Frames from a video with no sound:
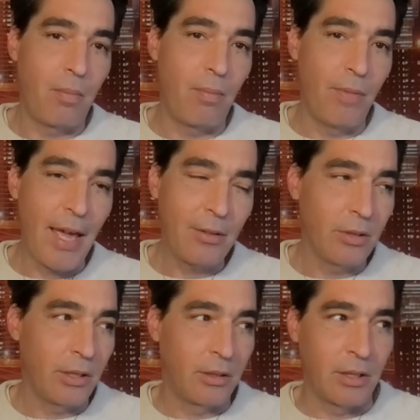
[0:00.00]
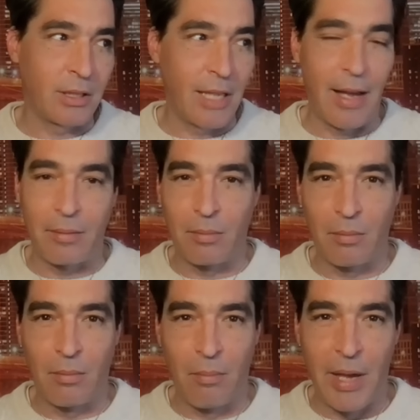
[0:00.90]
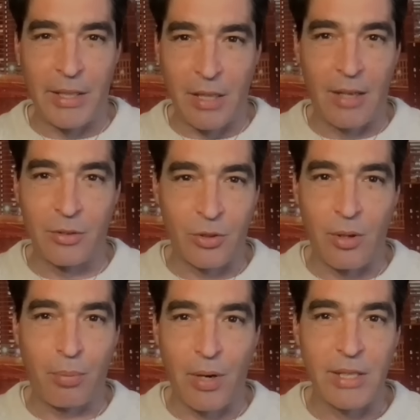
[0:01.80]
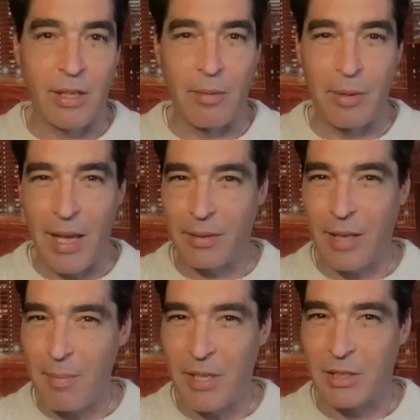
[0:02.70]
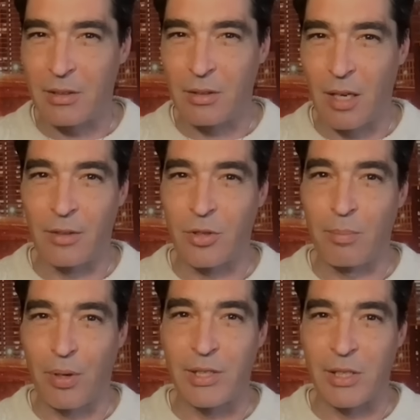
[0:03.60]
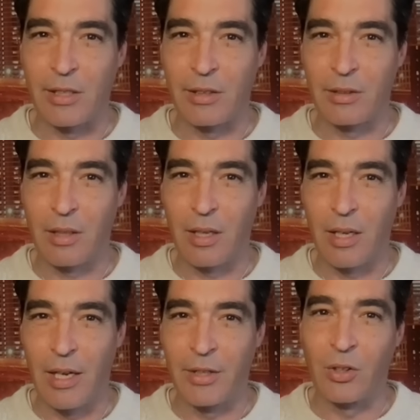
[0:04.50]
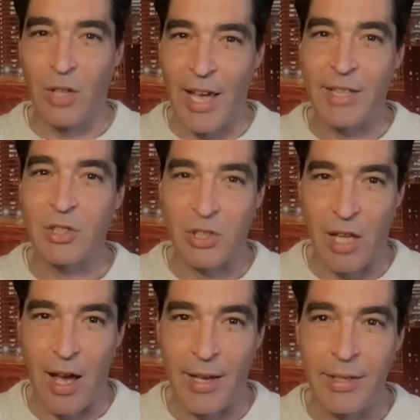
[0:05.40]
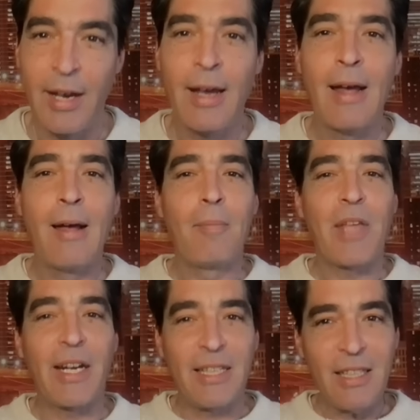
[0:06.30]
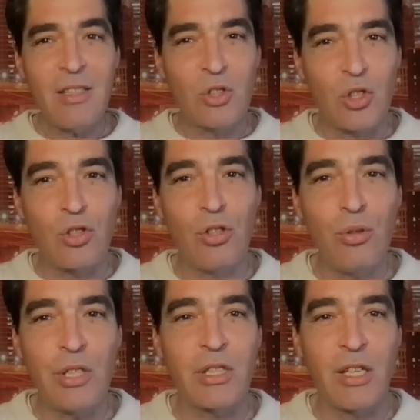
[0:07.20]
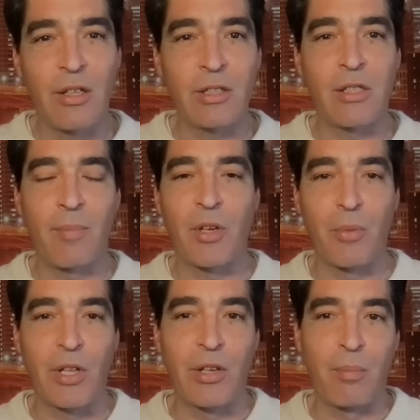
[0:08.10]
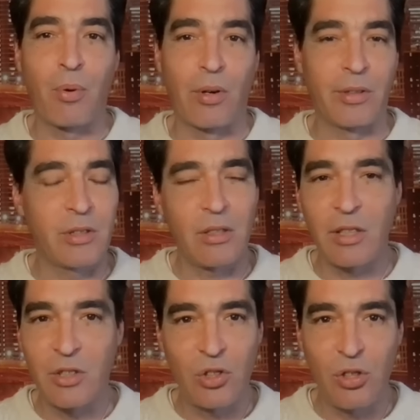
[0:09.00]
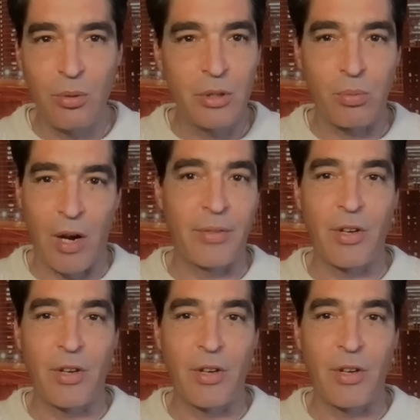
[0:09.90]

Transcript: Not only does that make Donald Trump president, I mean, that makes Donald Trump president in a landslide. And I think Stu just hit on something really important, because like Stu is right.